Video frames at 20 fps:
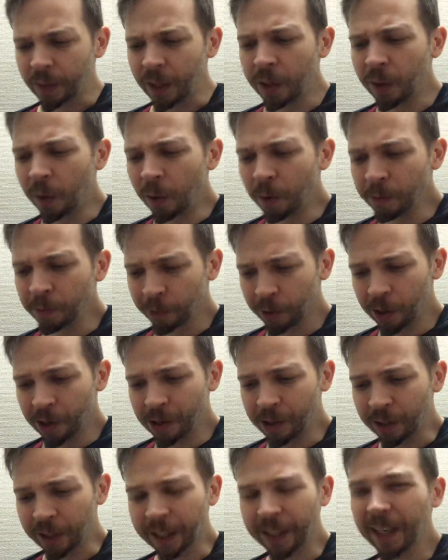
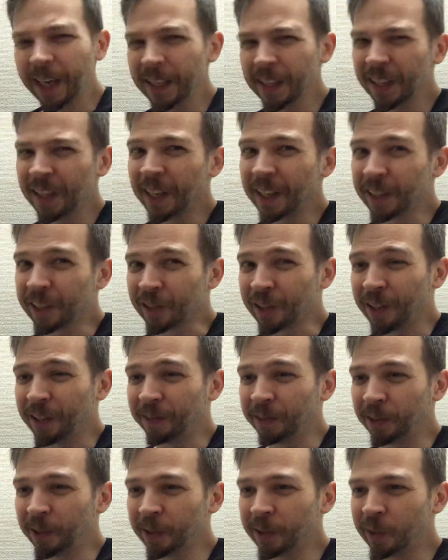overall, like it has a nice kind
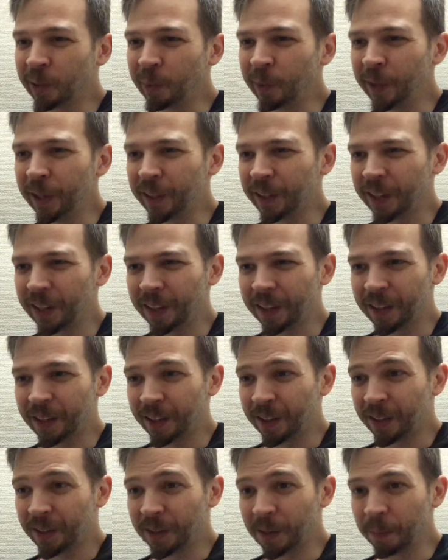of look to it.
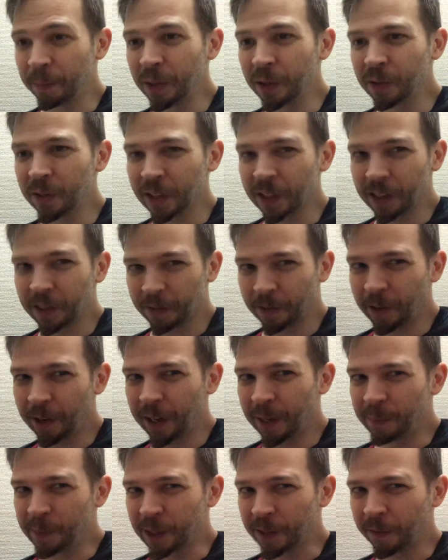The music is
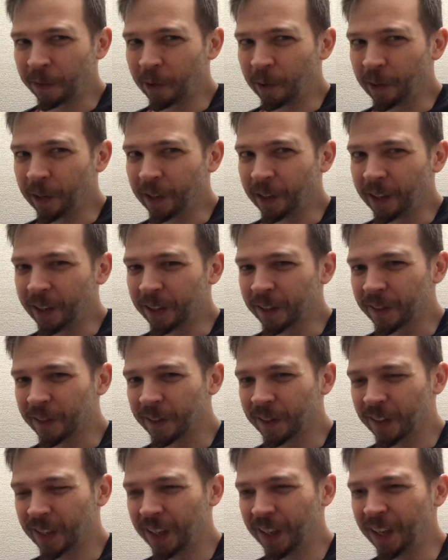very atmospheric.
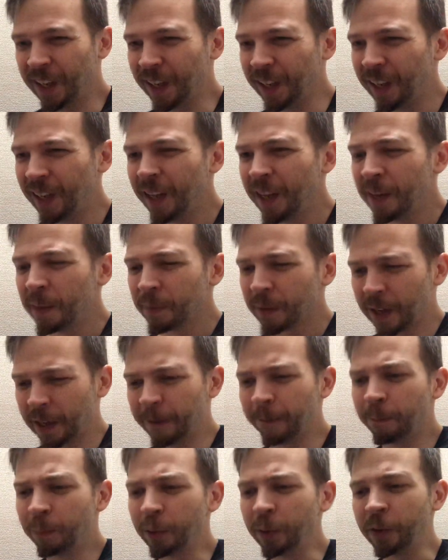It's
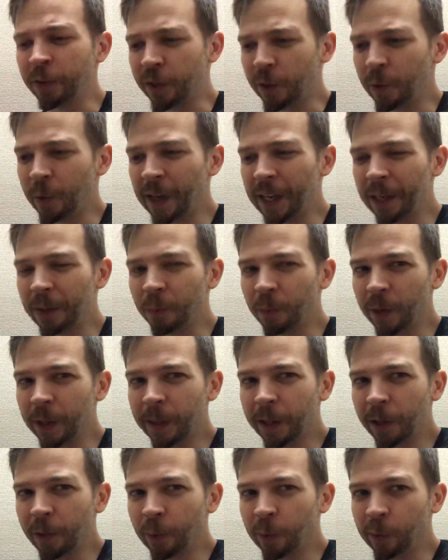kind of pulls you in
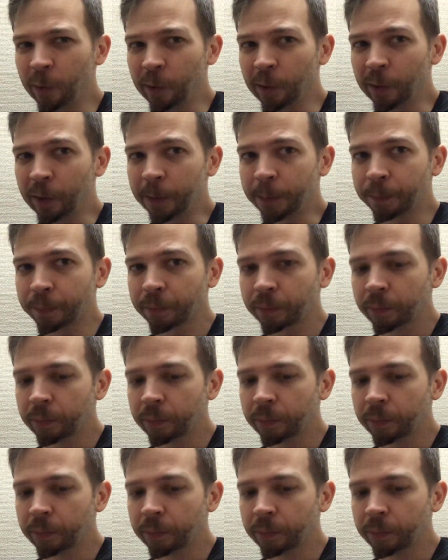with your